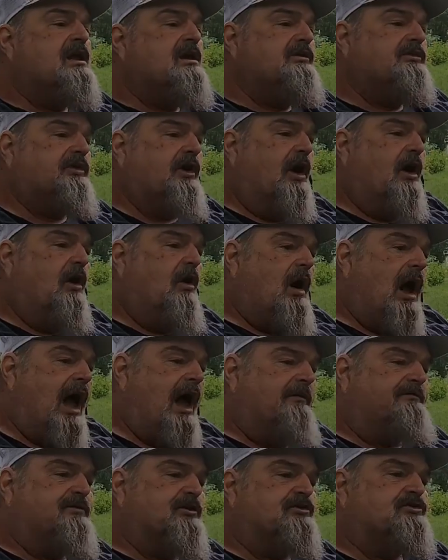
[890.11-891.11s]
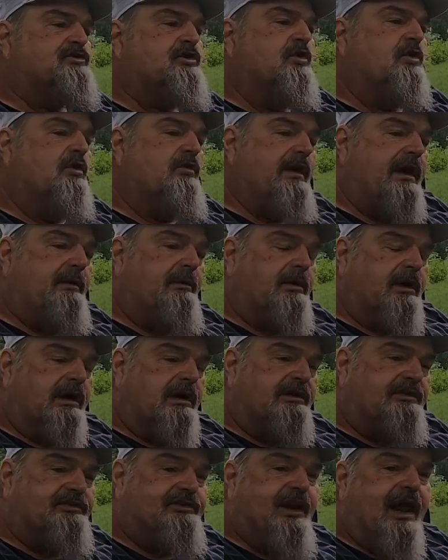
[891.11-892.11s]
So after school, they were going
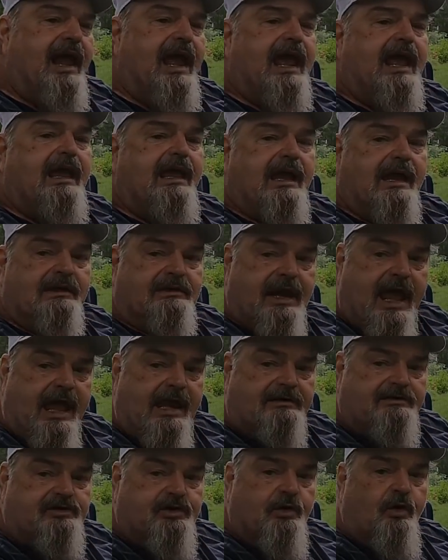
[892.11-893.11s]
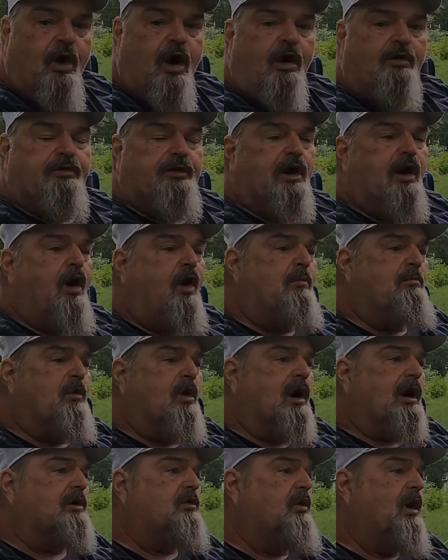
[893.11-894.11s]
to stay and, and do all their homework.